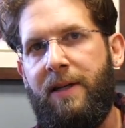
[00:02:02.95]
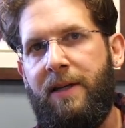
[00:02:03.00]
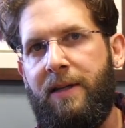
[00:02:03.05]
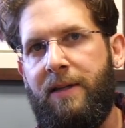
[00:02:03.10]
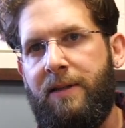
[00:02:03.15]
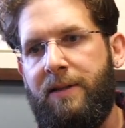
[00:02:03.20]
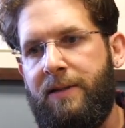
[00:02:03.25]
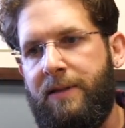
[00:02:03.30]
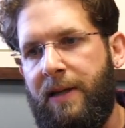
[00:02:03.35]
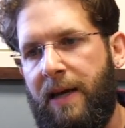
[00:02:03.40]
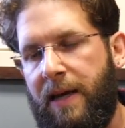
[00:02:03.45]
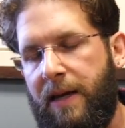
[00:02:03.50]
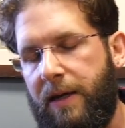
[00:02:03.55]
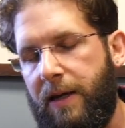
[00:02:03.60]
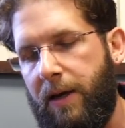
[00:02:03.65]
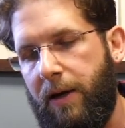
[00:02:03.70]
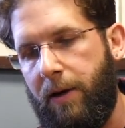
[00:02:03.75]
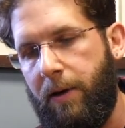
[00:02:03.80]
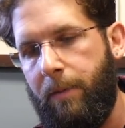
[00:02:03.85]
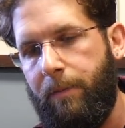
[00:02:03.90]
in
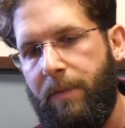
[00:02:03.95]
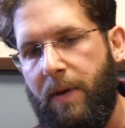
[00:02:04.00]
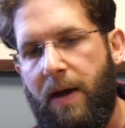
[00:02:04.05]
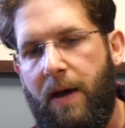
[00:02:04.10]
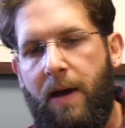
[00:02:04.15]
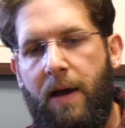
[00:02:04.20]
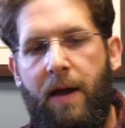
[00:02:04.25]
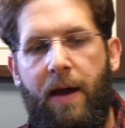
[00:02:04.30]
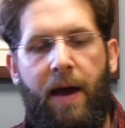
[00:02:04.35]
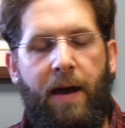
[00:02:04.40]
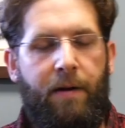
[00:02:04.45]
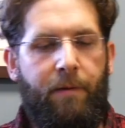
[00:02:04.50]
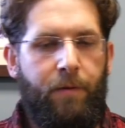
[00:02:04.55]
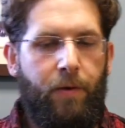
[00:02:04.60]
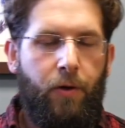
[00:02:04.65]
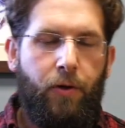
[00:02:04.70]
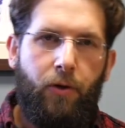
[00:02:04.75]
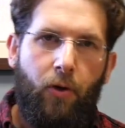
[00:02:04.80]
daycare. And if you